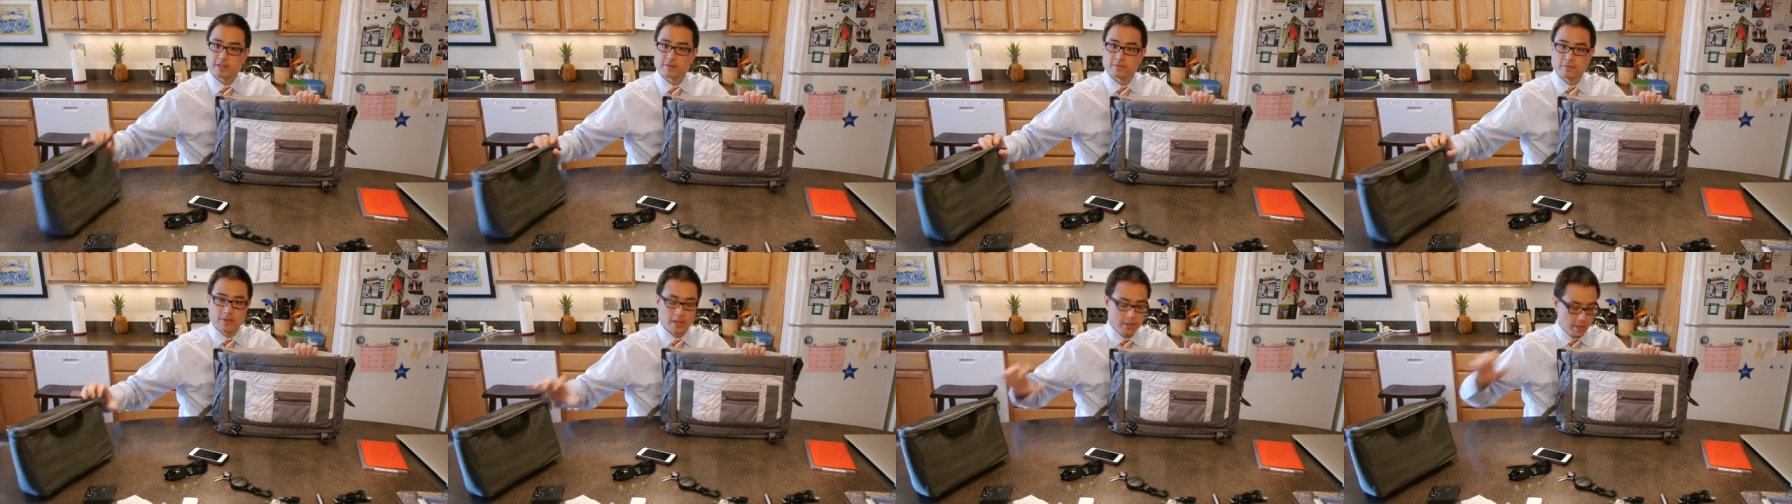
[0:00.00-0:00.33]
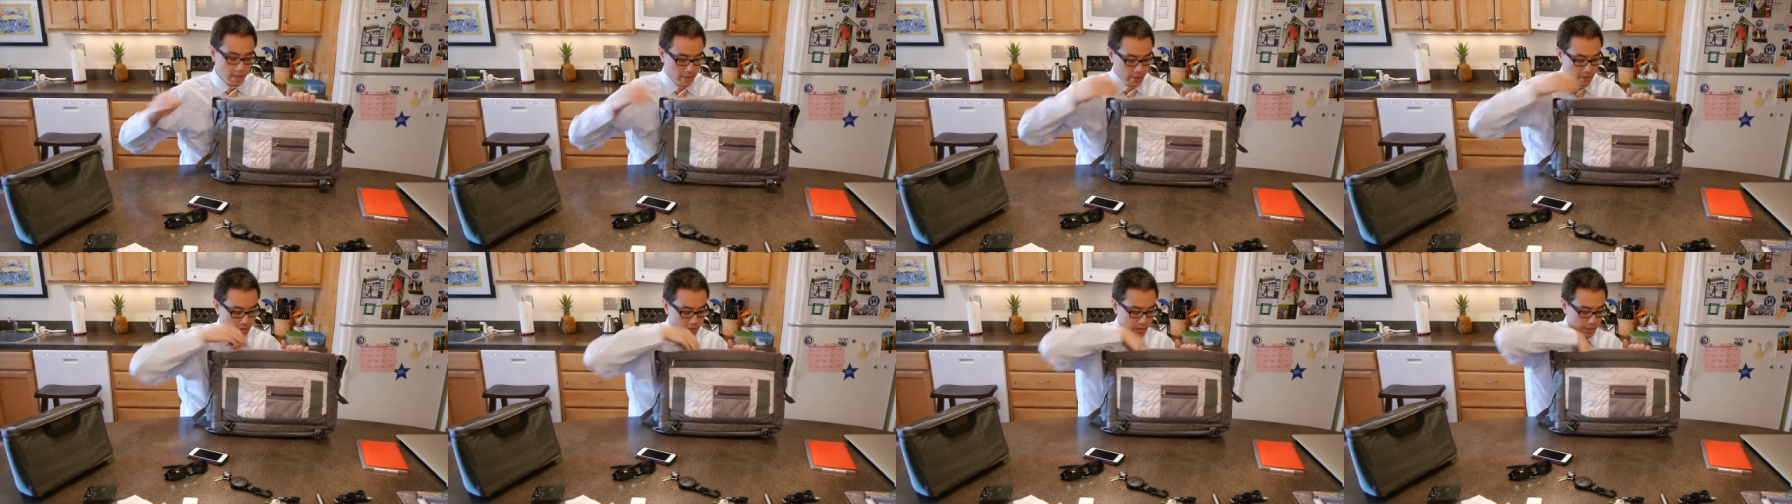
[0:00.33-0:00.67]
of the
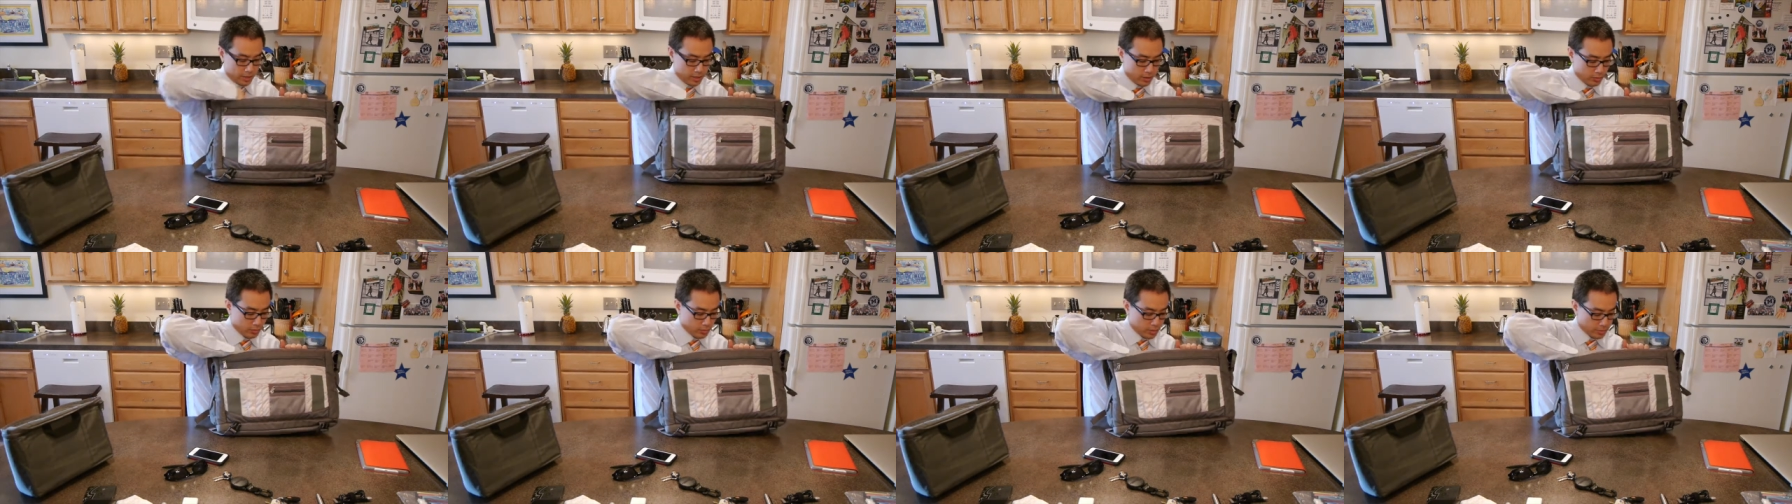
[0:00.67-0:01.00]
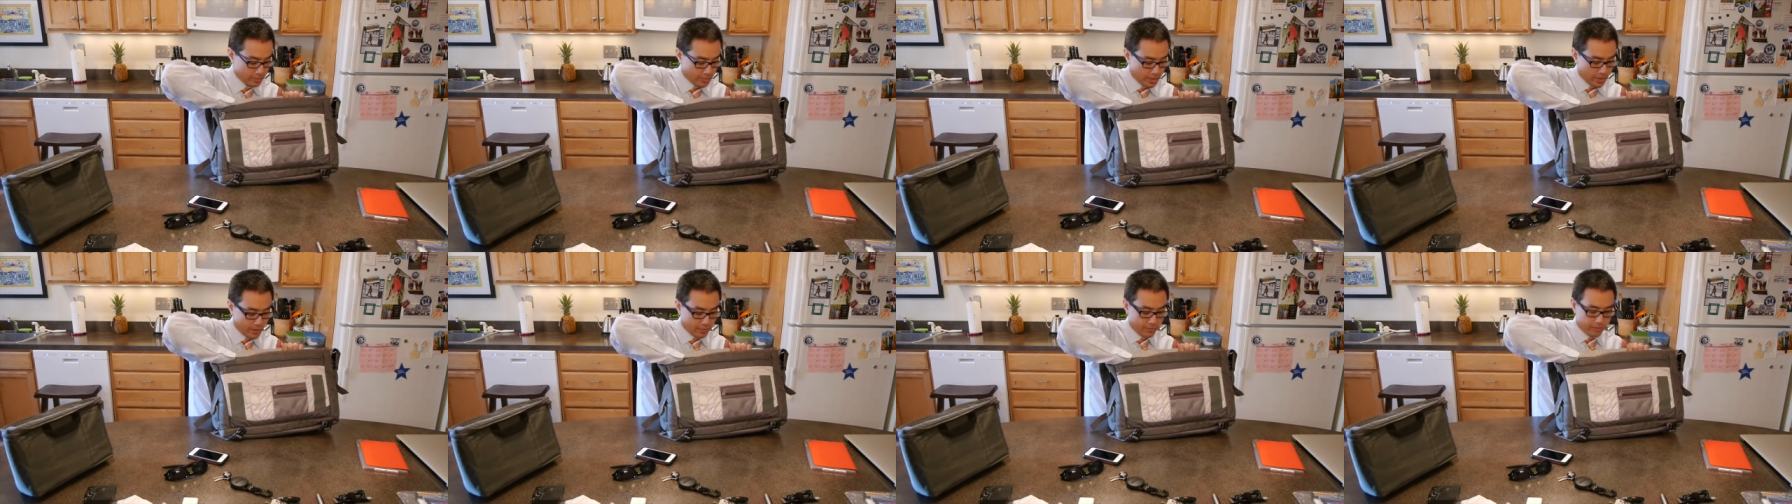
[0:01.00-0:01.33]
huge
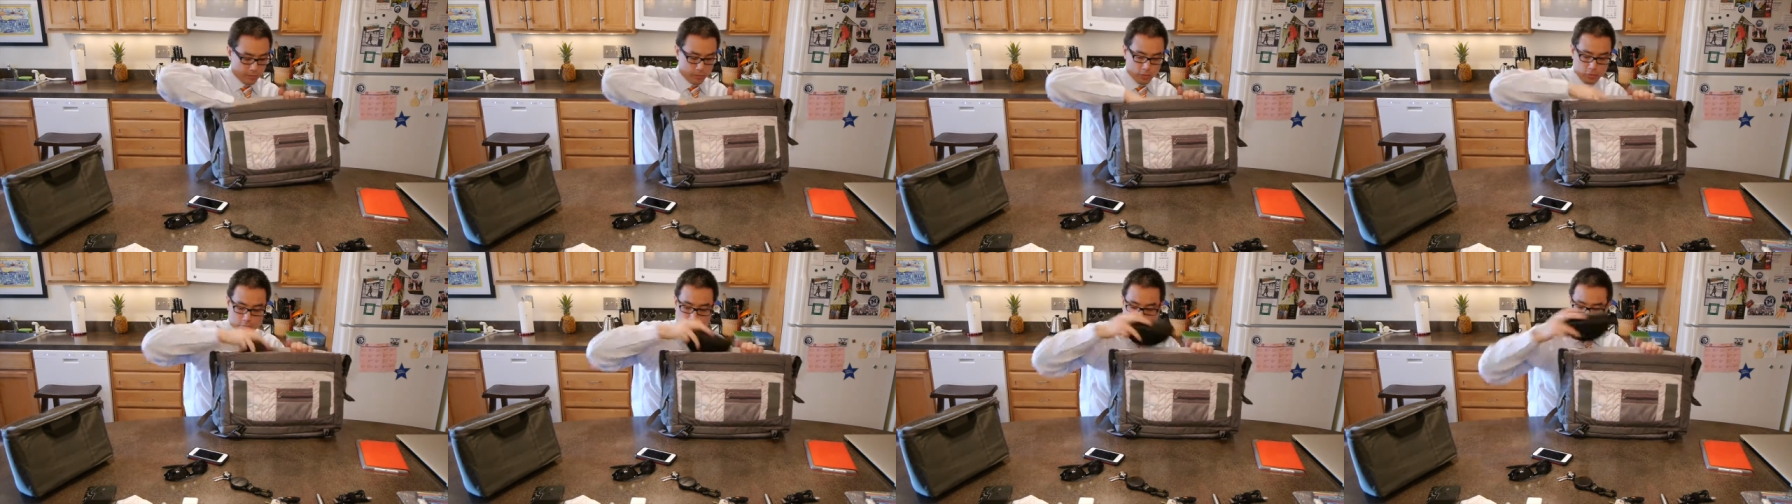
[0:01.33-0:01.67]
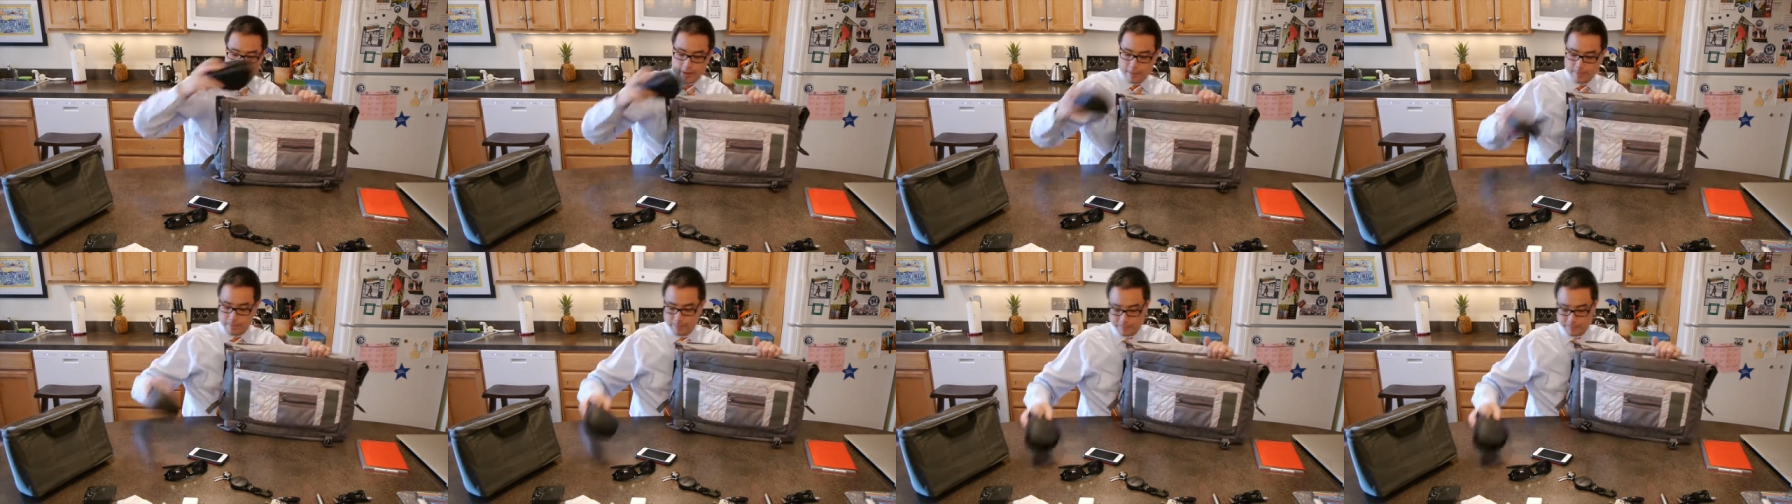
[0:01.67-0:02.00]
amount of room there.